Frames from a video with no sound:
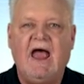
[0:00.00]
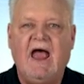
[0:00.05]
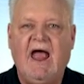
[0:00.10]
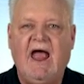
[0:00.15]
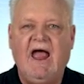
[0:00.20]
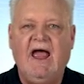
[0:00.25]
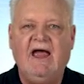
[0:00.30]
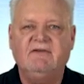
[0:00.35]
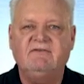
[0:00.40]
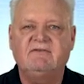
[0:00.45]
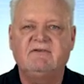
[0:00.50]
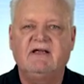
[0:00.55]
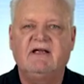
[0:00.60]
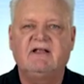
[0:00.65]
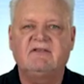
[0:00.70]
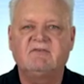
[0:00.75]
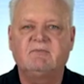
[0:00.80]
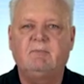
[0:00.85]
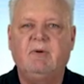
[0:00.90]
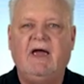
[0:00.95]

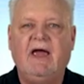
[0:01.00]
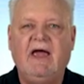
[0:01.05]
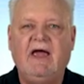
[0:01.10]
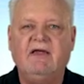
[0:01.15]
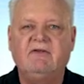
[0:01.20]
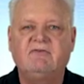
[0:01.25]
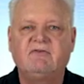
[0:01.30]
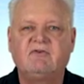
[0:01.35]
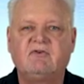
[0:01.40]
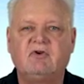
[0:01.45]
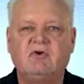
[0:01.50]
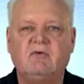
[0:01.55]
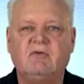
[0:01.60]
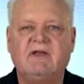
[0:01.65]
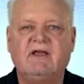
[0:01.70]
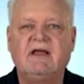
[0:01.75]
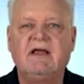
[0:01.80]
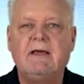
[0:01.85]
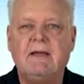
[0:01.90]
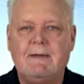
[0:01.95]
assets pass to
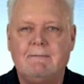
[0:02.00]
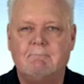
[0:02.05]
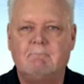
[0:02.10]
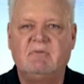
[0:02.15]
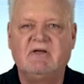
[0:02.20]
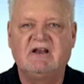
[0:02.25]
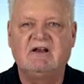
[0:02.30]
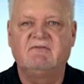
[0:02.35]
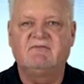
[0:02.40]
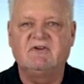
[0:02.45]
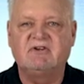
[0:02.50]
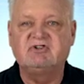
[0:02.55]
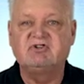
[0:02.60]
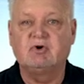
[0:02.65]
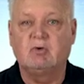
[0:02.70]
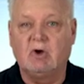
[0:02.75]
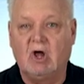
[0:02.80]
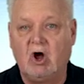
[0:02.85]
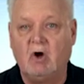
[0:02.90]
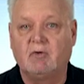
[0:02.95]
the
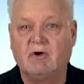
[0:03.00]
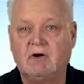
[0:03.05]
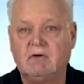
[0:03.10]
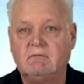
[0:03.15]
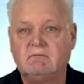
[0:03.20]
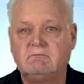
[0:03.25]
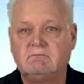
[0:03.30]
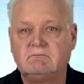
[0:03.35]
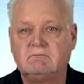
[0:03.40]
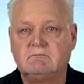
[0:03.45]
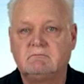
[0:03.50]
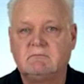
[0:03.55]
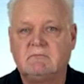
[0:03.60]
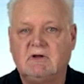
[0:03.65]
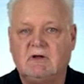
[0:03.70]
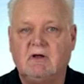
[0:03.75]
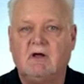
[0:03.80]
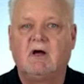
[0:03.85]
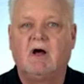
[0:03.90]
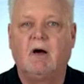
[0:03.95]
beneficial owner
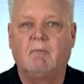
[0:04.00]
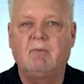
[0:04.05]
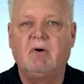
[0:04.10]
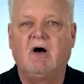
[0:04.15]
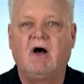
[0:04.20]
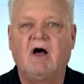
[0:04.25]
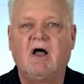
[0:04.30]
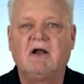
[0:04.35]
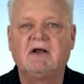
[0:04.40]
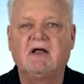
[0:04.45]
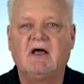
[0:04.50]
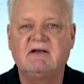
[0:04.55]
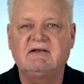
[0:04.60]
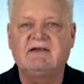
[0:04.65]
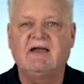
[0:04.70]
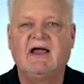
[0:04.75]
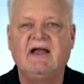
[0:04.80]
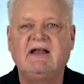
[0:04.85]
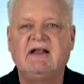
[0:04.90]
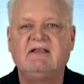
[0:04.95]
upon
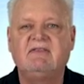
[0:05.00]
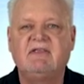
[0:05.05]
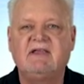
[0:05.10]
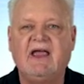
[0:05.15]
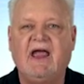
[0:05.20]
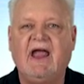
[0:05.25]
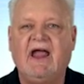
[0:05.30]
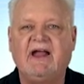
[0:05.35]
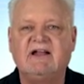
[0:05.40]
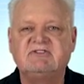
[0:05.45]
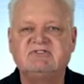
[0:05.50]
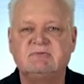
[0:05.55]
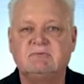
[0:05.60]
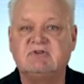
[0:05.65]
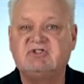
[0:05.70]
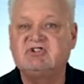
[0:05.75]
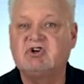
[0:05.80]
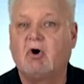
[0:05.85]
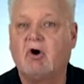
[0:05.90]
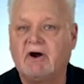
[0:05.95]
attaining the age of
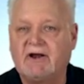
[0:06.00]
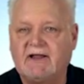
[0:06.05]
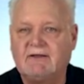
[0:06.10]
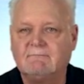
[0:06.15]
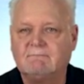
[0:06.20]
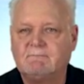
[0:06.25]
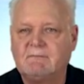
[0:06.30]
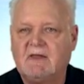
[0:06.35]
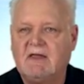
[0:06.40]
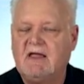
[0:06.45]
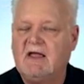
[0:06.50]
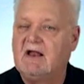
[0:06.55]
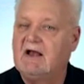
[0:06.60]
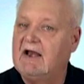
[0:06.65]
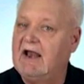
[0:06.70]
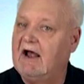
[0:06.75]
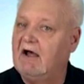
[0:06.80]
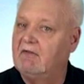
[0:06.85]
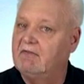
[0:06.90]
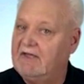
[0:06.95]
majority.
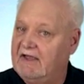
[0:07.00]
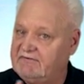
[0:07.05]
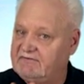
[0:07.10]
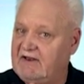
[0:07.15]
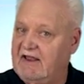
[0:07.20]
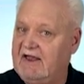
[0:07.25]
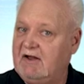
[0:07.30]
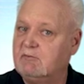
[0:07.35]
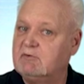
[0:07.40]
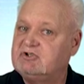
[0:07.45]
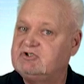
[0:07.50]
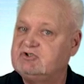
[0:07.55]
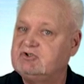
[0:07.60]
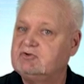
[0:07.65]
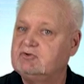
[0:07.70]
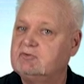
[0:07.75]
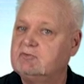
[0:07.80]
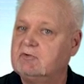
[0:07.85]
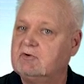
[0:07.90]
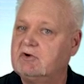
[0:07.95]
Now, that's language
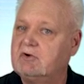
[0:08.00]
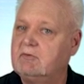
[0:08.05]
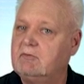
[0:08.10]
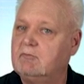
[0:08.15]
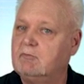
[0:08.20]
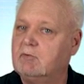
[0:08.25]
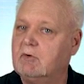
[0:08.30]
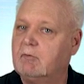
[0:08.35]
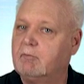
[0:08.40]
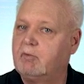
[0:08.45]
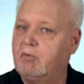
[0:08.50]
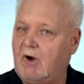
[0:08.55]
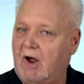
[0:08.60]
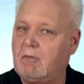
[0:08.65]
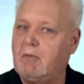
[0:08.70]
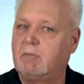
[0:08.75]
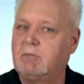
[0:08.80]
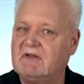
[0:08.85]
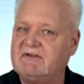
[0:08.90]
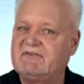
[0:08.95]
you will
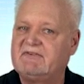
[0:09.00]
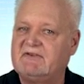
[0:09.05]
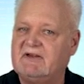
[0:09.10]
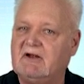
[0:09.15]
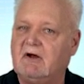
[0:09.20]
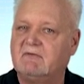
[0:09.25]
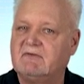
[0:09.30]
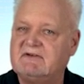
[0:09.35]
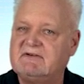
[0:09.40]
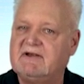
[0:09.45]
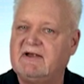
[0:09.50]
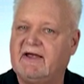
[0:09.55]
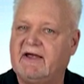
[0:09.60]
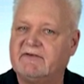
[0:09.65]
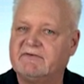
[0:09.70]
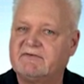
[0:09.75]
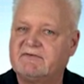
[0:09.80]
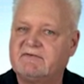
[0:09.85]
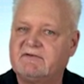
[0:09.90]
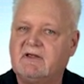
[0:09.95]
probably see on the
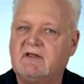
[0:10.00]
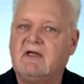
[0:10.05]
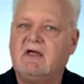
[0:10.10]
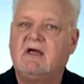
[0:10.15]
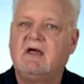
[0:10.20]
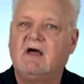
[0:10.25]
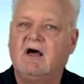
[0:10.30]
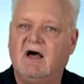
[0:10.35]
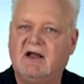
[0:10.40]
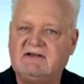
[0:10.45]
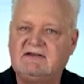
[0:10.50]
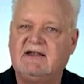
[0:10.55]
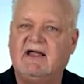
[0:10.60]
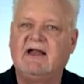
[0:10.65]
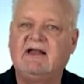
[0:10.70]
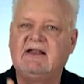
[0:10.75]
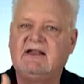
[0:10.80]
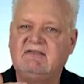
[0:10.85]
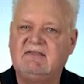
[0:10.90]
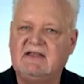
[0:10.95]
test,
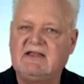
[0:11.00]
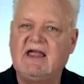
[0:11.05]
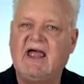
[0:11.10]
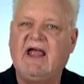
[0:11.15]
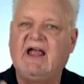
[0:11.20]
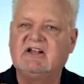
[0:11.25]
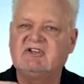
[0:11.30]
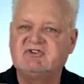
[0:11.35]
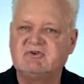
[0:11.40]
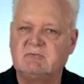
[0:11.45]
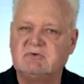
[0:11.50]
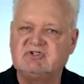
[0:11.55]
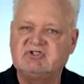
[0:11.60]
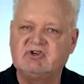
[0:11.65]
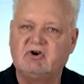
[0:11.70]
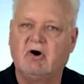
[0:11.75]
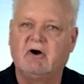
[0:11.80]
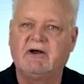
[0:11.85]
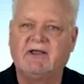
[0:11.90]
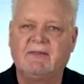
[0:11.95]
attaining the age of
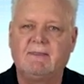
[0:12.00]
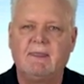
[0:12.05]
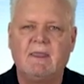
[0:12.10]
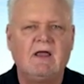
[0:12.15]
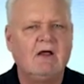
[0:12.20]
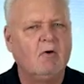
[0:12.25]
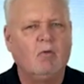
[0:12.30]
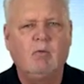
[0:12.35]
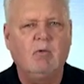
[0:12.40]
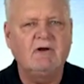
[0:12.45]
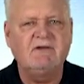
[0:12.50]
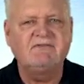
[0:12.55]
majority. What